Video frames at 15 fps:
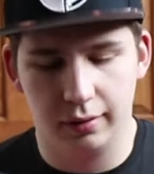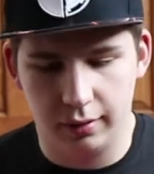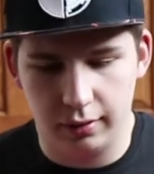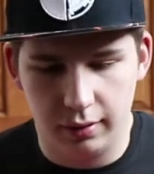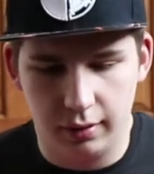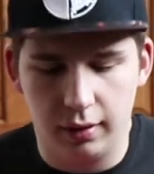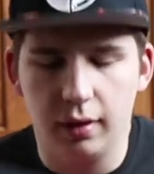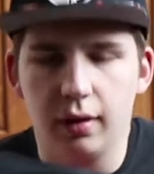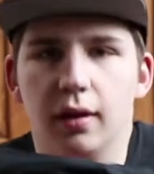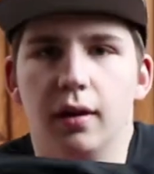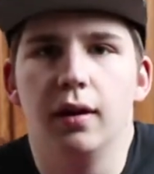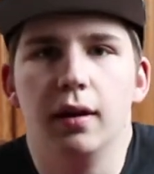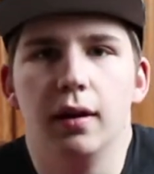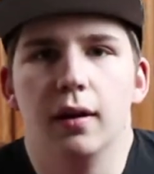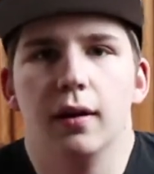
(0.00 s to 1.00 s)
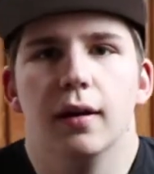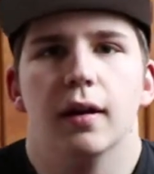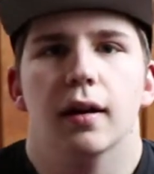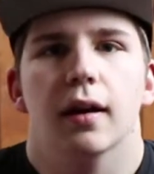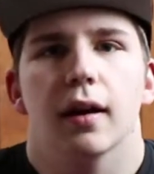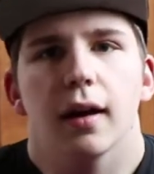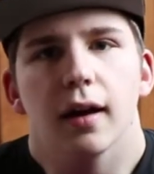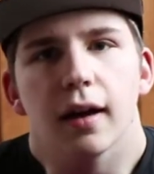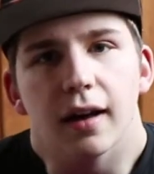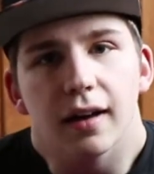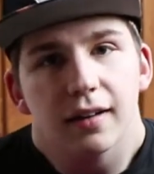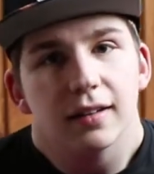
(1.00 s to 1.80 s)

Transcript: (no one is talking)